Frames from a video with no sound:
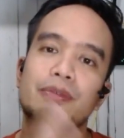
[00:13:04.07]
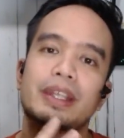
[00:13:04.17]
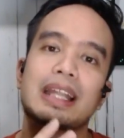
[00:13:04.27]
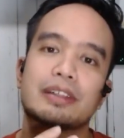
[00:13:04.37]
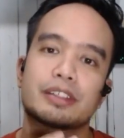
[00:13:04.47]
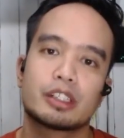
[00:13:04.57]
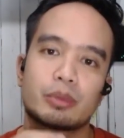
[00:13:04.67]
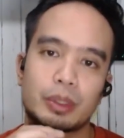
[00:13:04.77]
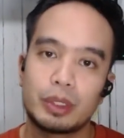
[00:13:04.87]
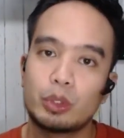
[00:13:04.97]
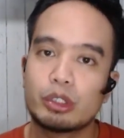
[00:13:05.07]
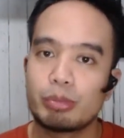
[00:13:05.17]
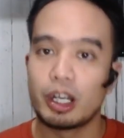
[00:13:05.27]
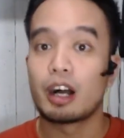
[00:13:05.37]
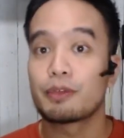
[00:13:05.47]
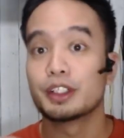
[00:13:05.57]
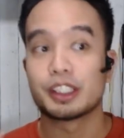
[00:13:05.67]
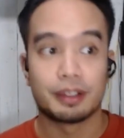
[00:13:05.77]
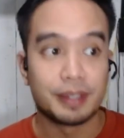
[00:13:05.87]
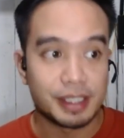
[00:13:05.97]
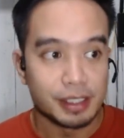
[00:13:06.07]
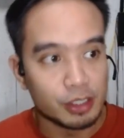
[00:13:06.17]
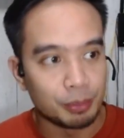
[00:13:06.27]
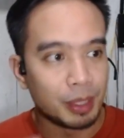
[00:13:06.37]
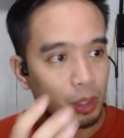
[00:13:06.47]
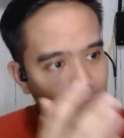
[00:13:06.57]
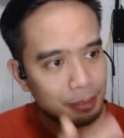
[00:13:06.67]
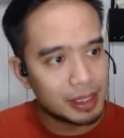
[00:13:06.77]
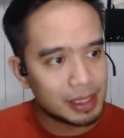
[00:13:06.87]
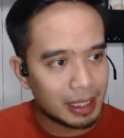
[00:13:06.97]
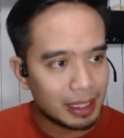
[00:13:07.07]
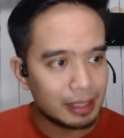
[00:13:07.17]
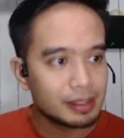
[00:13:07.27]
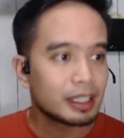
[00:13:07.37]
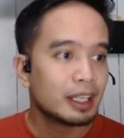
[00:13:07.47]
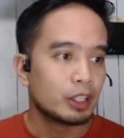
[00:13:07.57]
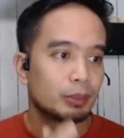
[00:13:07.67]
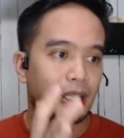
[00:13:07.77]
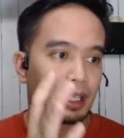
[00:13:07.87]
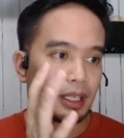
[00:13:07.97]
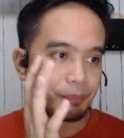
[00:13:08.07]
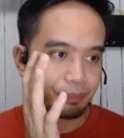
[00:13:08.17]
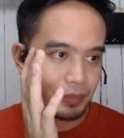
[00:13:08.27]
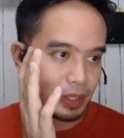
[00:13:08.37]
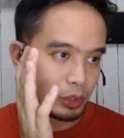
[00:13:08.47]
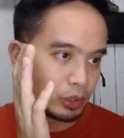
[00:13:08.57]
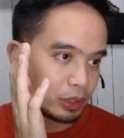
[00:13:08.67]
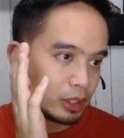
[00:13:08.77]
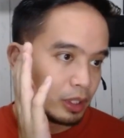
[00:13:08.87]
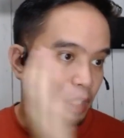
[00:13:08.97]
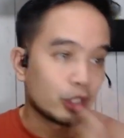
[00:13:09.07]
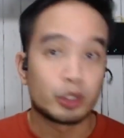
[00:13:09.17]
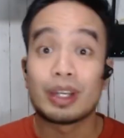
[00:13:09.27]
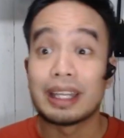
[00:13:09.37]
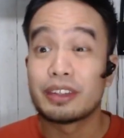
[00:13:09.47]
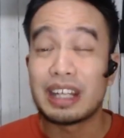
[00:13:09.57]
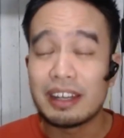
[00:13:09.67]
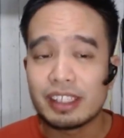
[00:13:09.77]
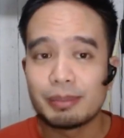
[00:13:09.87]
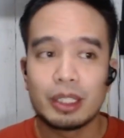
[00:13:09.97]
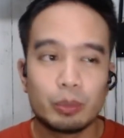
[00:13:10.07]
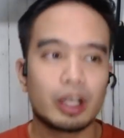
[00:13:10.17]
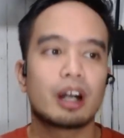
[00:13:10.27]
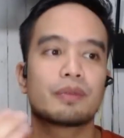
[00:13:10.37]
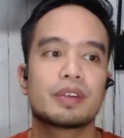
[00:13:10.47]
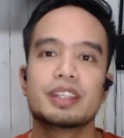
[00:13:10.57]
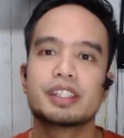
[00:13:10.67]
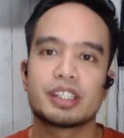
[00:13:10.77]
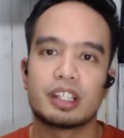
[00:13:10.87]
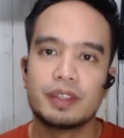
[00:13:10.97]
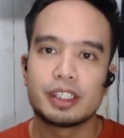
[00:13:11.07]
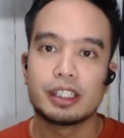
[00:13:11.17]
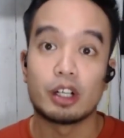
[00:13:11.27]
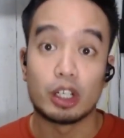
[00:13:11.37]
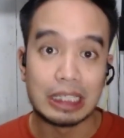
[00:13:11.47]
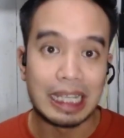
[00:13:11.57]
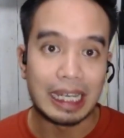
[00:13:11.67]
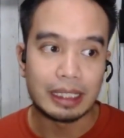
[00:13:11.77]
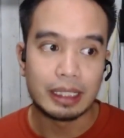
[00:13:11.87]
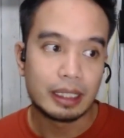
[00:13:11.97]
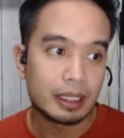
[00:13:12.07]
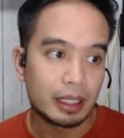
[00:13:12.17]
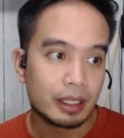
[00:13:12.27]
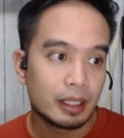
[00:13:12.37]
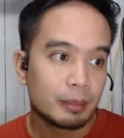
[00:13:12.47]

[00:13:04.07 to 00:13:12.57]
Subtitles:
freelancers, what we do is we offer services. So yung mga web designs, yung mga itong AutoCAD draftsmen, we offer these services online. Okay.